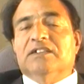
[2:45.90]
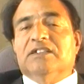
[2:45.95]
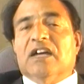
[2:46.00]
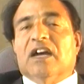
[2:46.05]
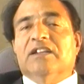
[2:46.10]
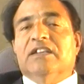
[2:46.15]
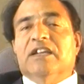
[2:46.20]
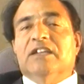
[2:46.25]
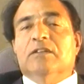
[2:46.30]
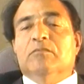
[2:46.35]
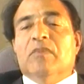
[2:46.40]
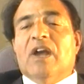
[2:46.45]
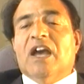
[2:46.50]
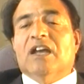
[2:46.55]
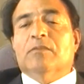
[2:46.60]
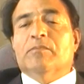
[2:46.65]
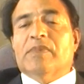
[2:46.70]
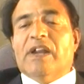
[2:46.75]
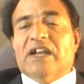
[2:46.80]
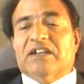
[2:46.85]
done any
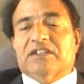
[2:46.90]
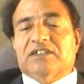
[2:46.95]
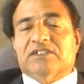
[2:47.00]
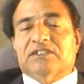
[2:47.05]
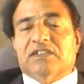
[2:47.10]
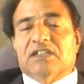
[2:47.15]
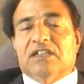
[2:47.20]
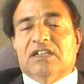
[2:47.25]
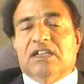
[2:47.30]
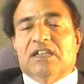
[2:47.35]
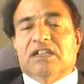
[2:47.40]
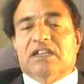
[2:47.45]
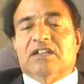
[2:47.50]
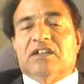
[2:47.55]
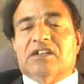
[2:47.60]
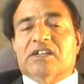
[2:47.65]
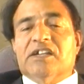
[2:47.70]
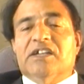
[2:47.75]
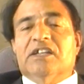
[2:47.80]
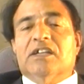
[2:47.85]
malpractice
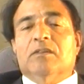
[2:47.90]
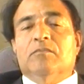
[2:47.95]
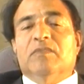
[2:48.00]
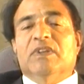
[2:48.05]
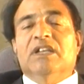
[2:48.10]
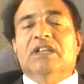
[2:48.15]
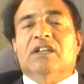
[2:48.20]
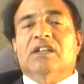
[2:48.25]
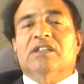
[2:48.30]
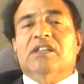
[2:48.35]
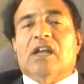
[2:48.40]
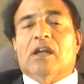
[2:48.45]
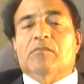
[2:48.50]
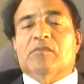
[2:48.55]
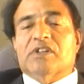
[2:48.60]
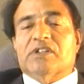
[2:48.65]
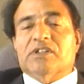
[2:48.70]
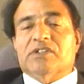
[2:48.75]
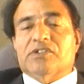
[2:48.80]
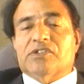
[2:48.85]
in treating me in the
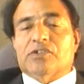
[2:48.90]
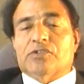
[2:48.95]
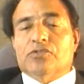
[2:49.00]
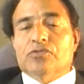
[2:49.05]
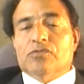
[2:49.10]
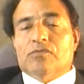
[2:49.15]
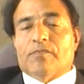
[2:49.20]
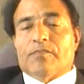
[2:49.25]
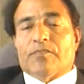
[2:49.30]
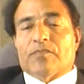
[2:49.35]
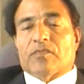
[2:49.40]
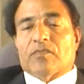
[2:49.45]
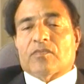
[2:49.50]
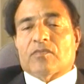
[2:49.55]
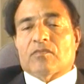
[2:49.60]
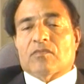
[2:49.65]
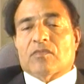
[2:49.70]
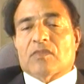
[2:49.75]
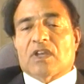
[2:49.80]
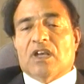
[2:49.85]
emergency room.
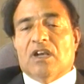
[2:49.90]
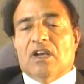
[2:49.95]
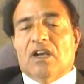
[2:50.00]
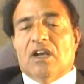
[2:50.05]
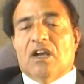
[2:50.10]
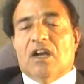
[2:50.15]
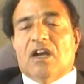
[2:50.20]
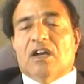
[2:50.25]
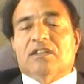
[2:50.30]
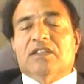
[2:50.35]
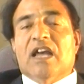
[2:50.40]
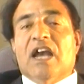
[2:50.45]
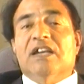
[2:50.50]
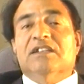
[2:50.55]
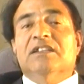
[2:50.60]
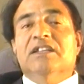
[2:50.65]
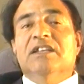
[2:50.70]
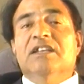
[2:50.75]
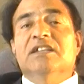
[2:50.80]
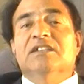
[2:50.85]

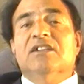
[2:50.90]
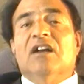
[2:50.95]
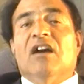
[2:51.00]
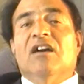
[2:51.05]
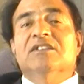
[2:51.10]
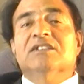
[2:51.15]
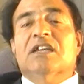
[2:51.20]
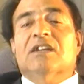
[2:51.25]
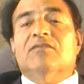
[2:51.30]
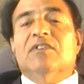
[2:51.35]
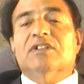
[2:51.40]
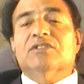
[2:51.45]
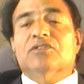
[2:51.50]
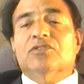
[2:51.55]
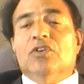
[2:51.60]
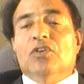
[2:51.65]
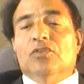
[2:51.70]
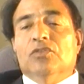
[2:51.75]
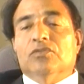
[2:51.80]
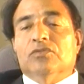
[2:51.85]
Naturally, his answer was
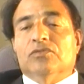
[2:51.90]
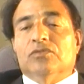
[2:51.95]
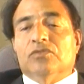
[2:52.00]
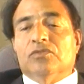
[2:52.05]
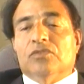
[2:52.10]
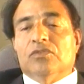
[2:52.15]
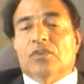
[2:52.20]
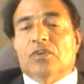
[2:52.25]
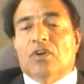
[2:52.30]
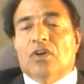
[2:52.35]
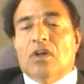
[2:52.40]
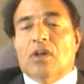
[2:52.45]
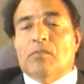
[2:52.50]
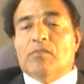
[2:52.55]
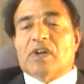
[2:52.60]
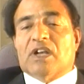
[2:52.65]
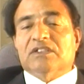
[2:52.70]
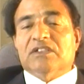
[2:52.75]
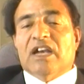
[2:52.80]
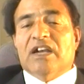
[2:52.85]
no,
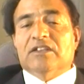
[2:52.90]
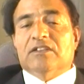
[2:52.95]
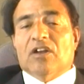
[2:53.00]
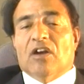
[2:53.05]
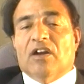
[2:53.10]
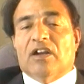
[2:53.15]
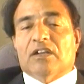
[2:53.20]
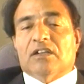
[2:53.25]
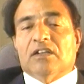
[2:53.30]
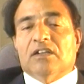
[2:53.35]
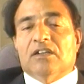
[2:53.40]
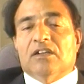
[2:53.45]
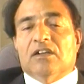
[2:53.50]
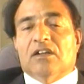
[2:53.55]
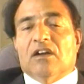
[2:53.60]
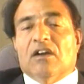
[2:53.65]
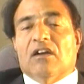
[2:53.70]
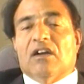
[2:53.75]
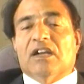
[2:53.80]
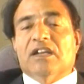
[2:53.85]
because I thought
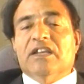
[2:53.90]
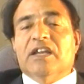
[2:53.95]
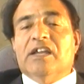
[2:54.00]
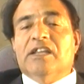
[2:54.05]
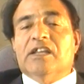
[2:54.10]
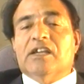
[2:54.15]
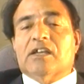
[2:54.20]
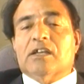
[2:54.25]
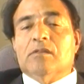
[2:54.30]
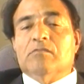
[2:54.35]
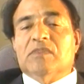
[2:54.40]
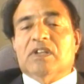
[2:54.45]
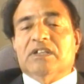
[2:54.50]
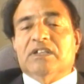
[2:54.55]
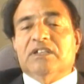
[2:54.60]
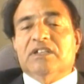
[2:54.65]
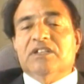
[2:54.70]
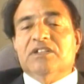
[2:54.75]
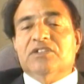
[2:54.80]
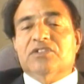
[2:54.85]
hardly any
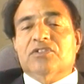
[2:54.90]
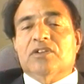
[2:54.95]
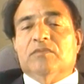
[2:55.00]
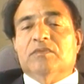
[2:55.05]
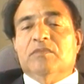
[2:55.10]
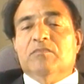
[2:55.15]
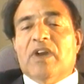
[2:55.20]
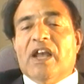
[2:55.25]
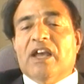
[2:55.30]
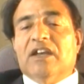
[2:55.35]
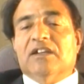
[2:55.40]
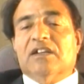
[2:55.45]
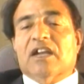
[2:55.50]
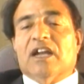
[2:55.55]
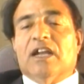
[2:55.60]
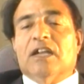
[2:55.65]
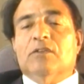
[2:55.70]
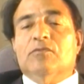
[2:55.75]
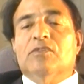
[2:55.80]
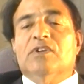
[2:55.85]
criminal in the history of the
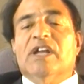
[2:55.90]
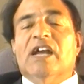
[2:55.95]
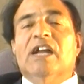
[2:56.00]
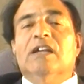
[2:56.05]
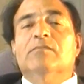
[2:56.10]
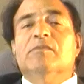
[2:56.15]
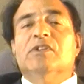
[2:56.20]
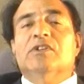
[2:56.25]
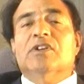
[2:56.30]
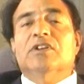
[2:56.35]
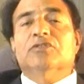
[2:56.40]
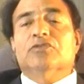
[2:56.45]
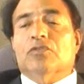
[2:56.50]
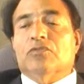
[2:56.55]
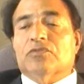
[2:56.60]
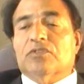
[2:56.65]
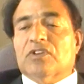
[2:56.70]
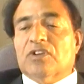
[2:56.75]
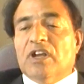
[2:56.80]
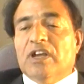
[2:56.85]
mankind would admit to his
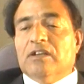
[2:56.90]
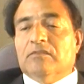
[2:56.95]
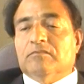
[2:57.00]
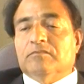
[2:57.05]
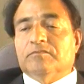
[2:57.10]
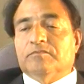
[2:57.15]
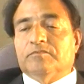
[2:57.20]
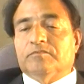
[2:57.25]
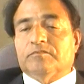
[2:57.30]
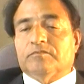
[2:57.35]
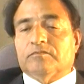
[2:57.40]
own crime.